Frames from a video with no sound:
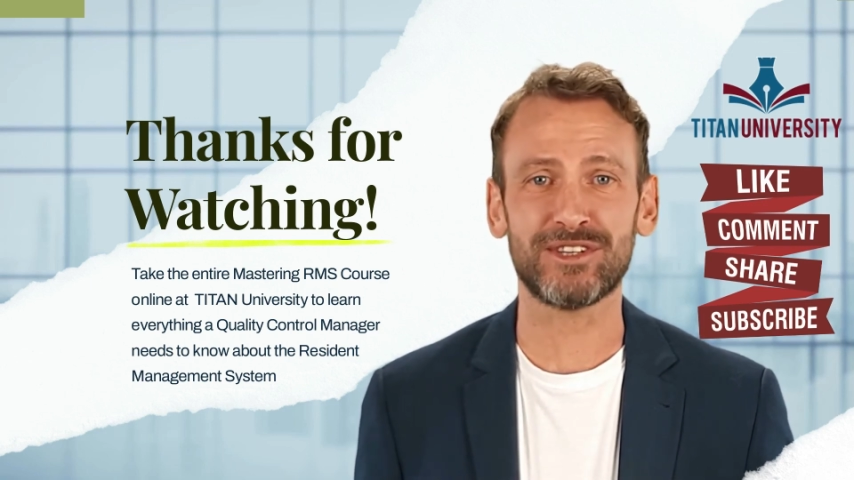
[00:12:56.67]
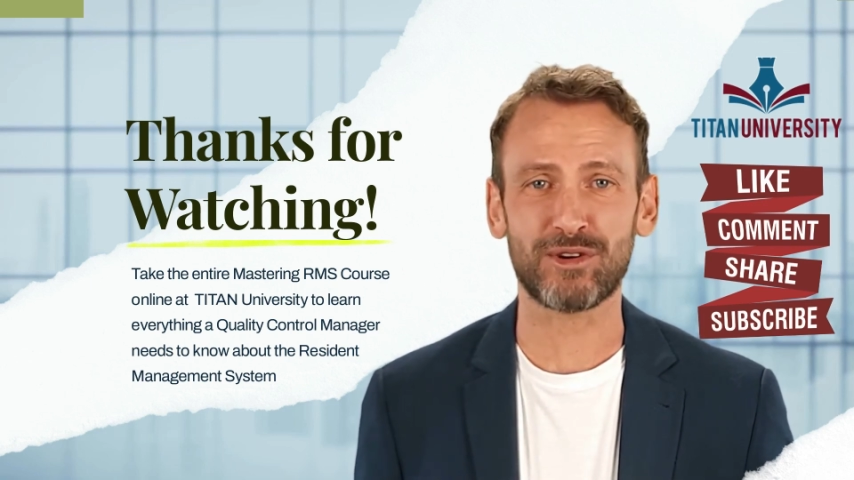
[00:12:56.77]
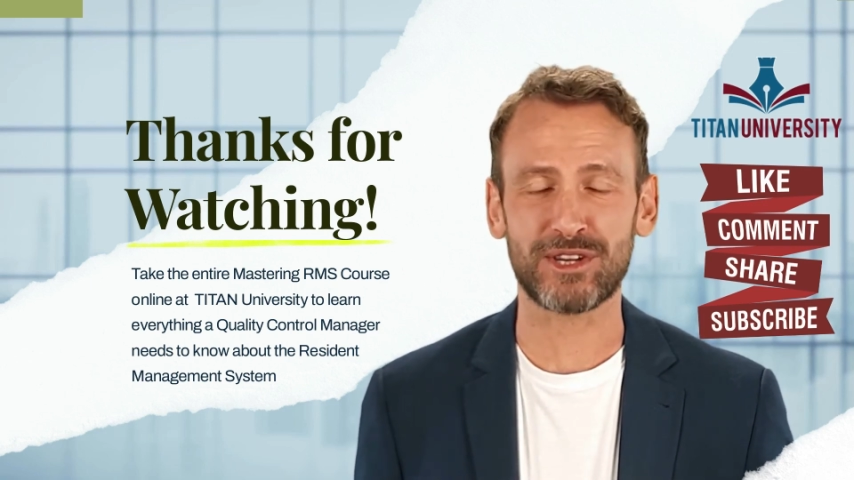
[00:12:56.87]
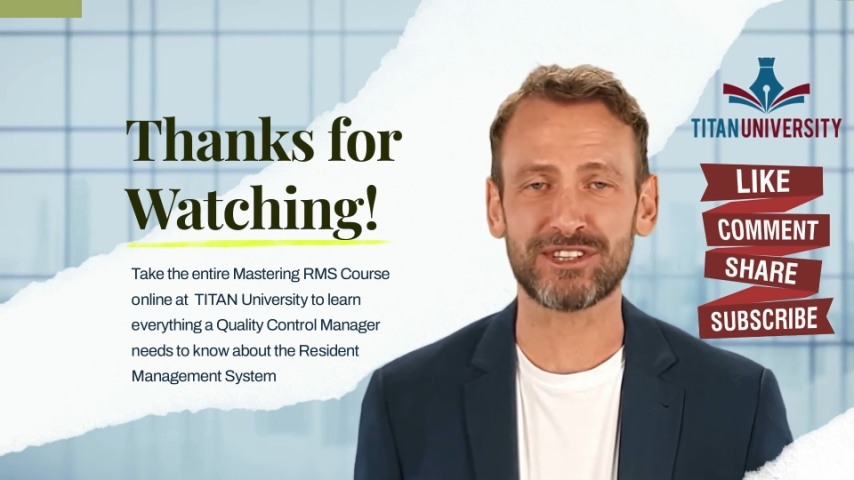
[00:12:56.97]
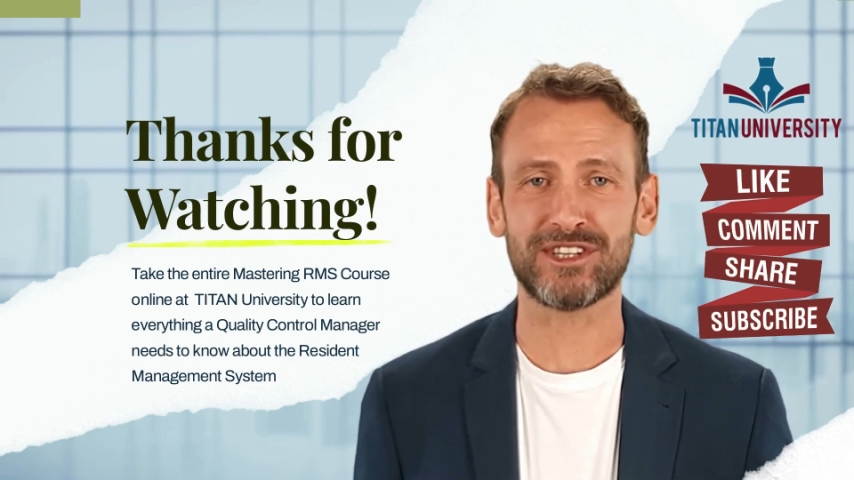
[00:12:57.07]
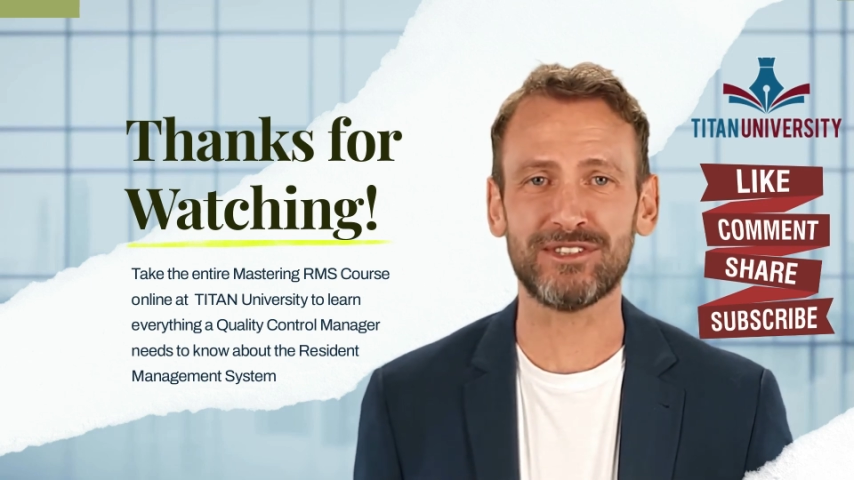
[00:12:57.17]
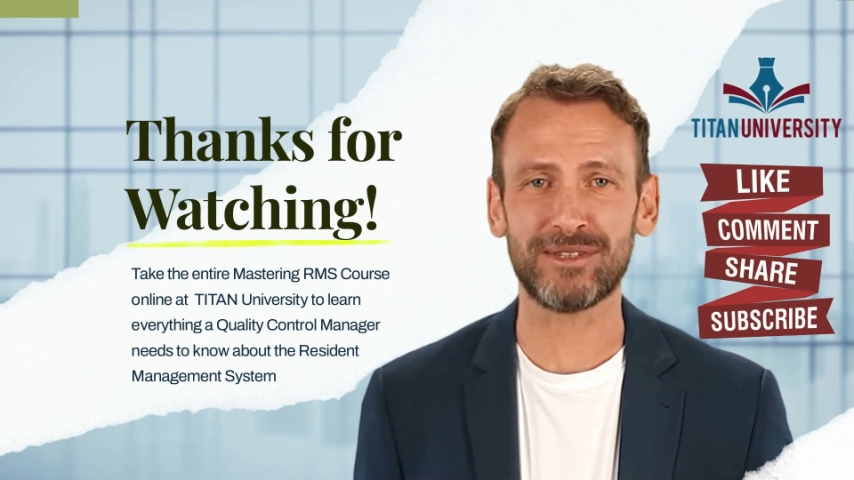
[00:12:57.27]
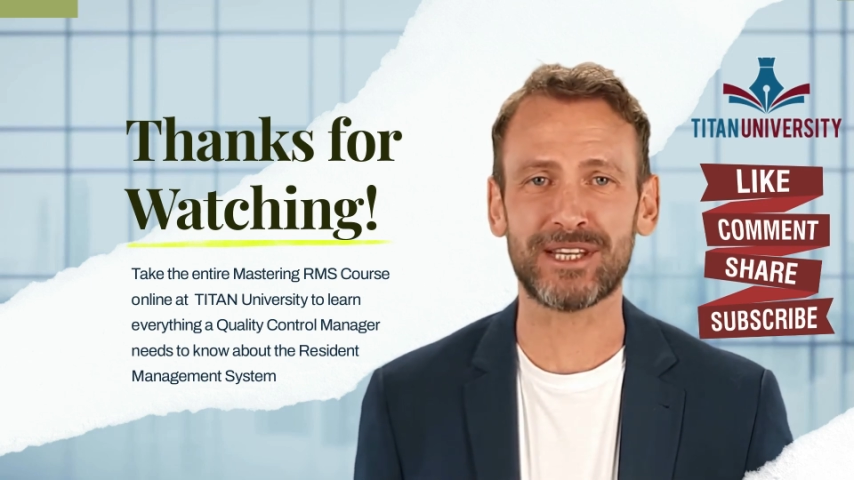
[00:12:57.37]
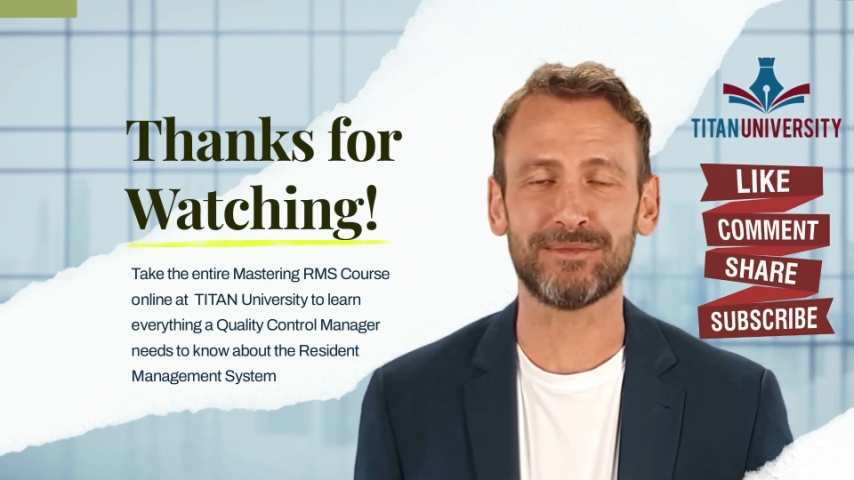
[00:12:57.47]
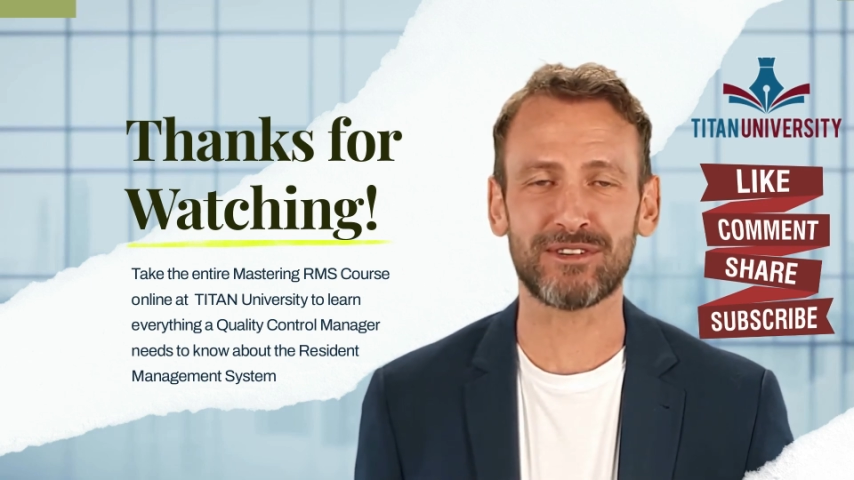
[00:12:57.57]
course just
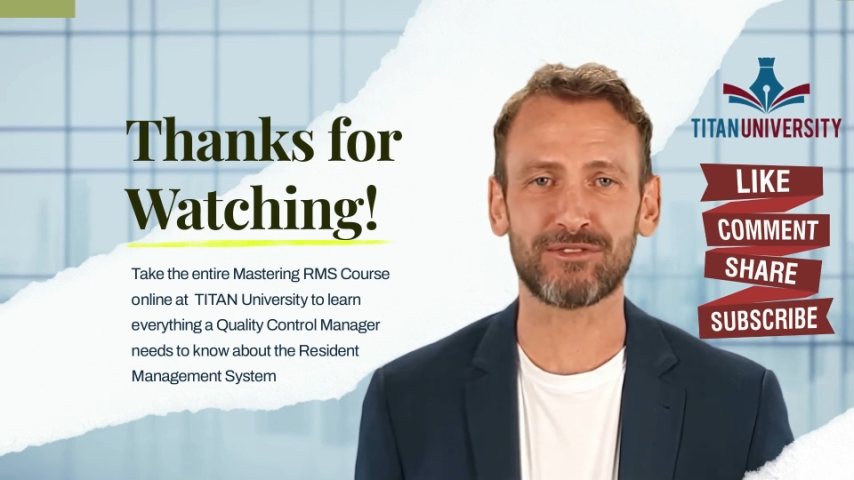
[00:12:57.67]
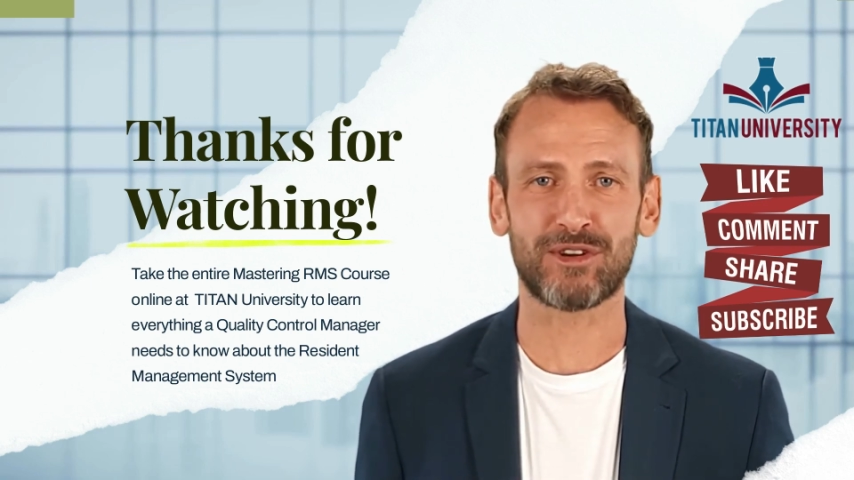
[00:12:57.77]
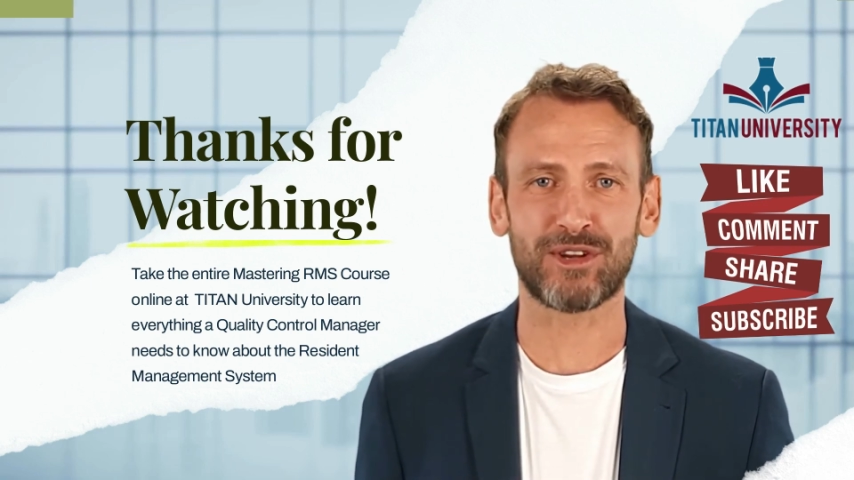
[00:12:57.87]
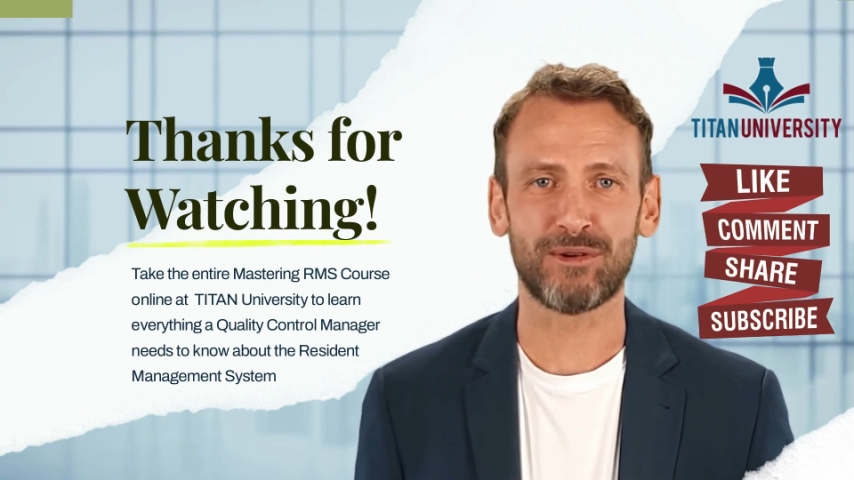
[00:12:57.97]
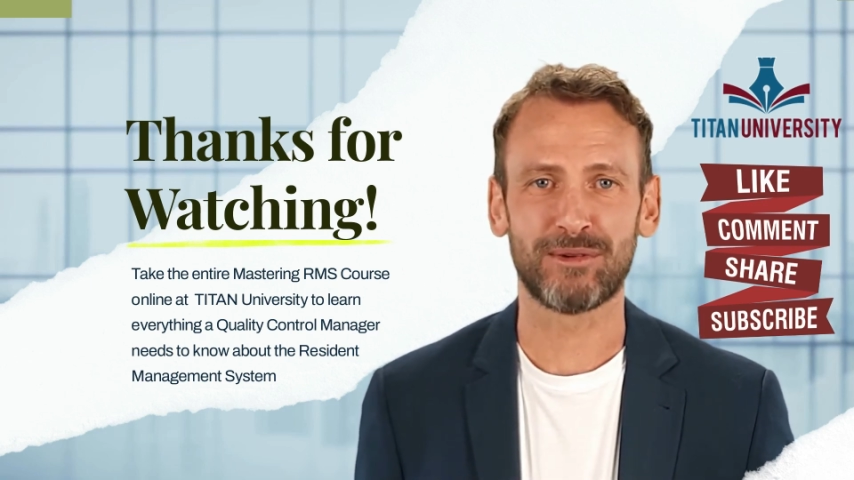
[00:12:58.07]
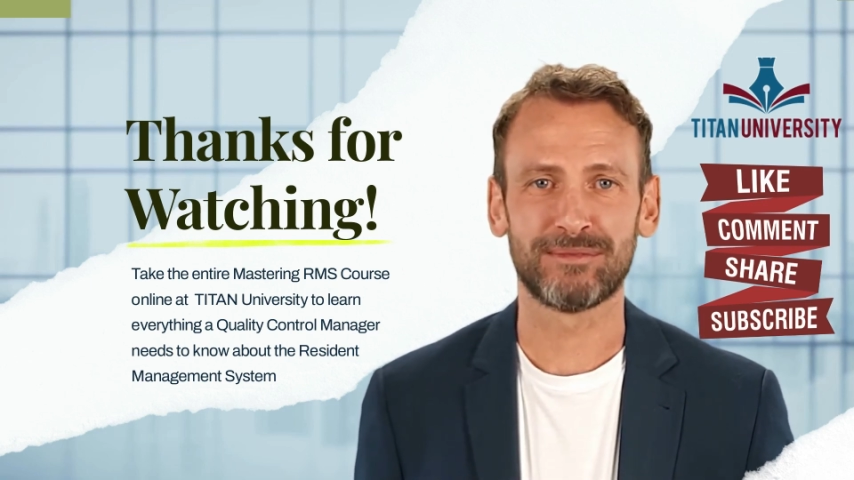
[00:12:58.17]
might be for you.